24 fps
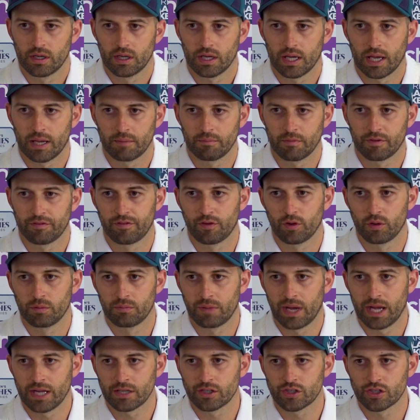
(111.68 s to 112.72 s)
a full
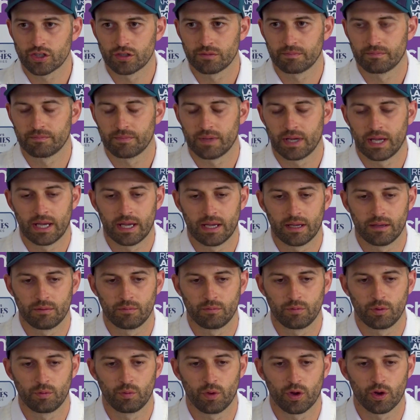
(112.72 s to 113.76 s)
match?
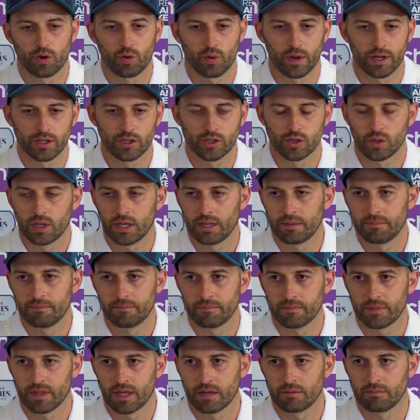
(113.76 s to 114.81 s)
We weren't quite sure
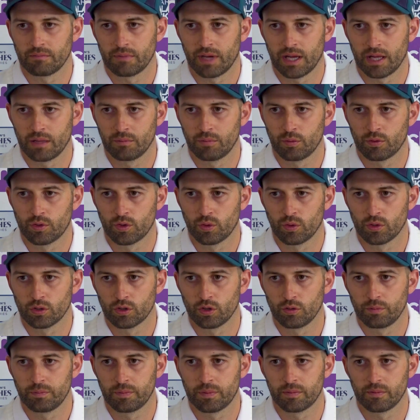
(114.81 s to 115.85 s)
that my elbow would
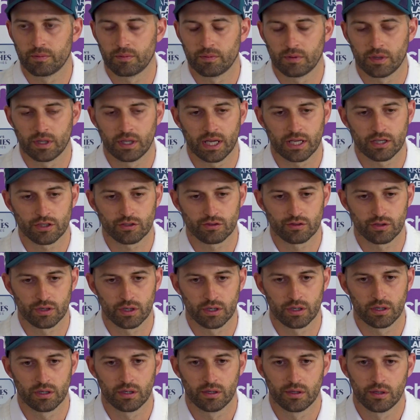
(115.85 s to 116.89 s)
hold up. An
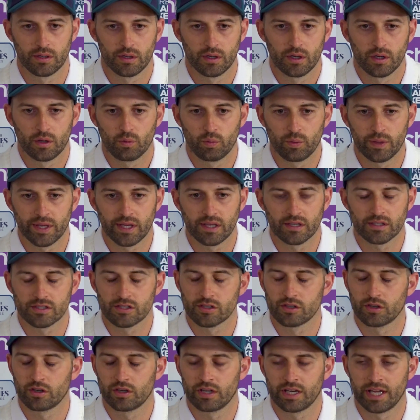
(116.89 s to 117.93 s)
extra week has
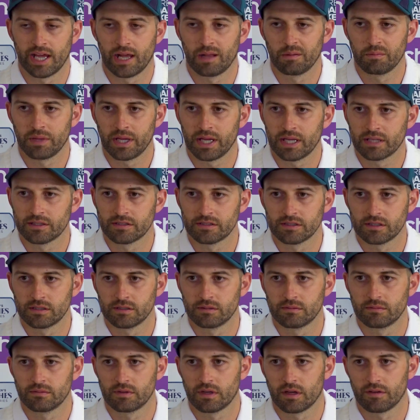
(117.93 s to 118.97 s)
certainly helped that,
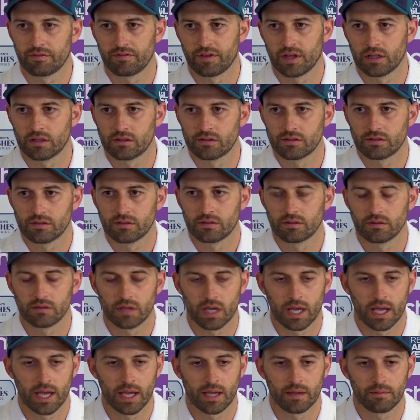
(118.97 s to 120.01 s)
and I felt
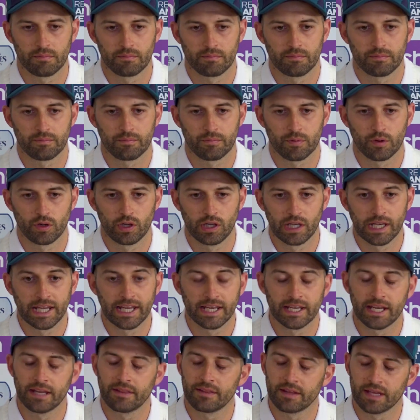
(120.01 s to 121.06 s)

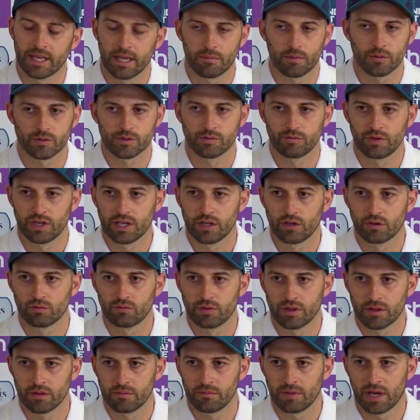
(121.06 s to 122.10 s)
leading into the game I was in really good
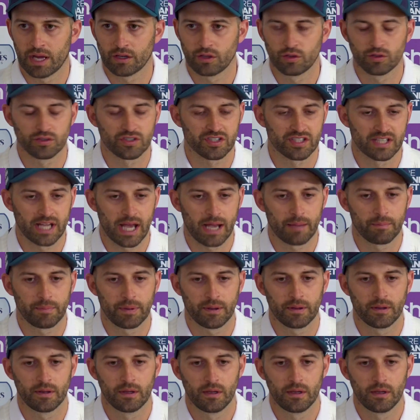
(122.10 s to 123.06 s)
rhythm, had a good snap